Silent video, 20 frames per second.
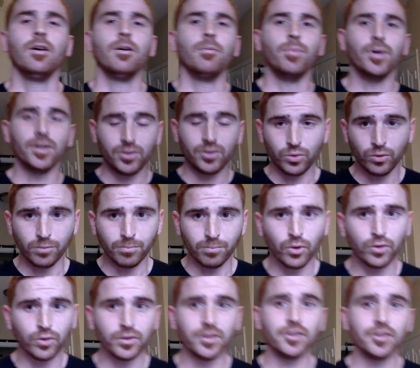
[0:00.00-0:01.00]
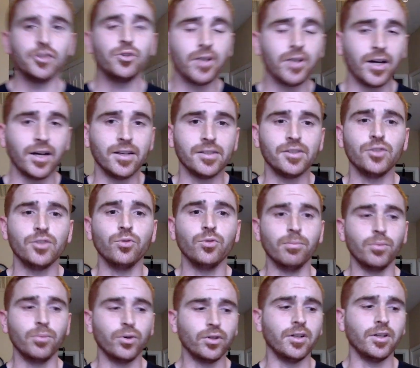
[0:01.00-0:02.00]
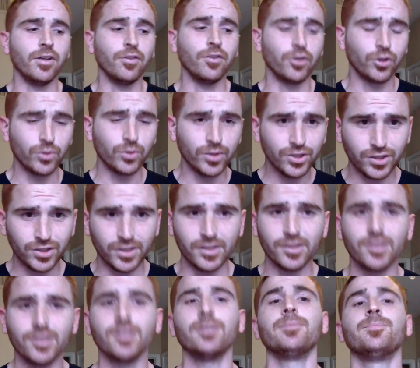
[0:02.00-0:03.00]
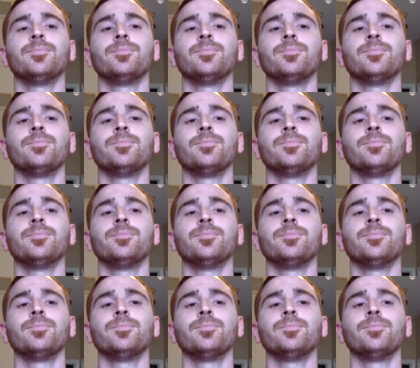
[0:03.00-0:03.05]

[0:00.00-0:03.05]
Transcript: but to embolden you guys, to embolden other Christians,